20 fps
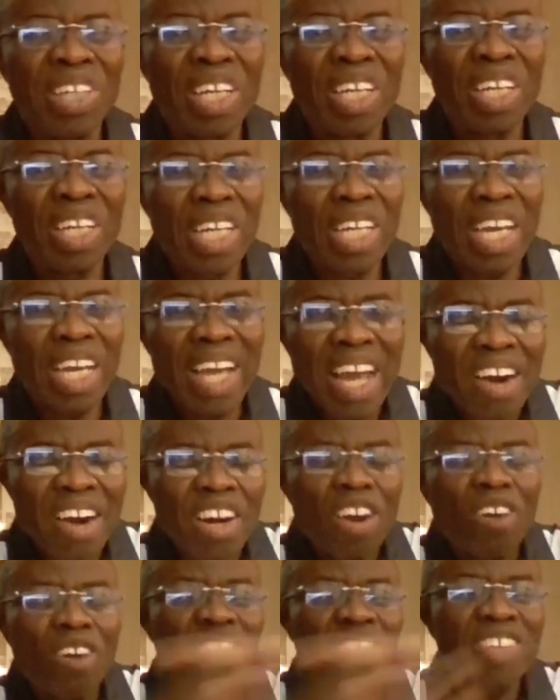They, they can't
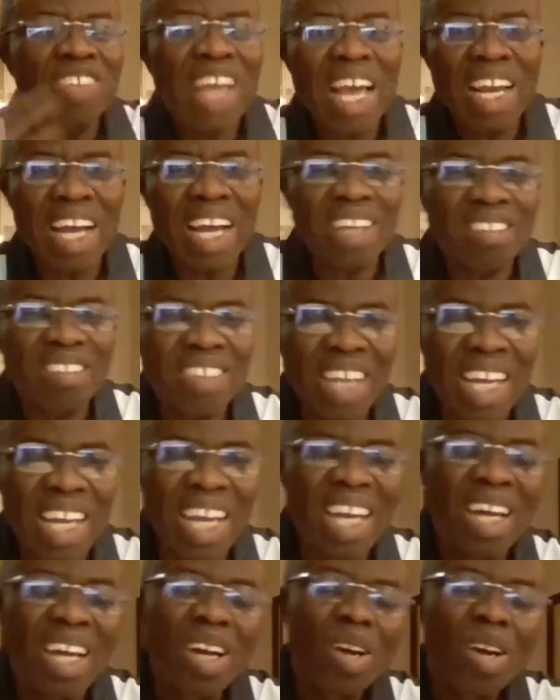reconcile
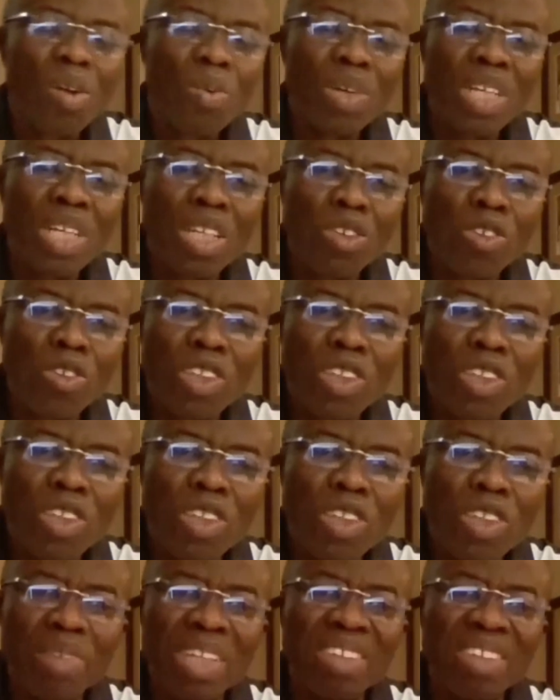Isaiah with the New
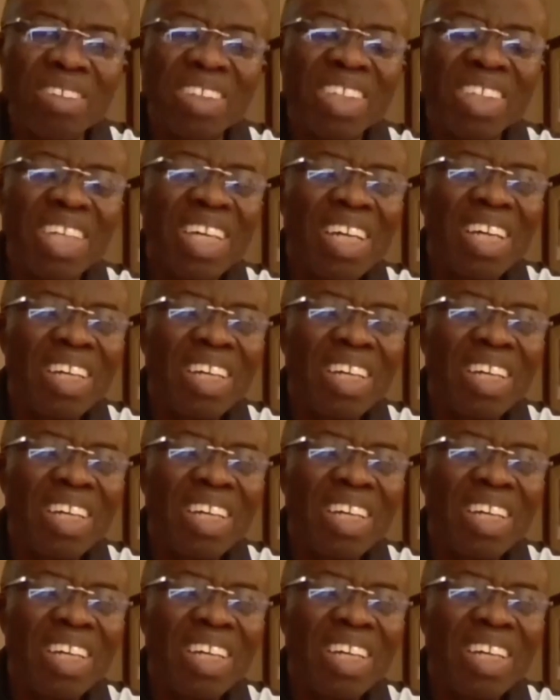Testament.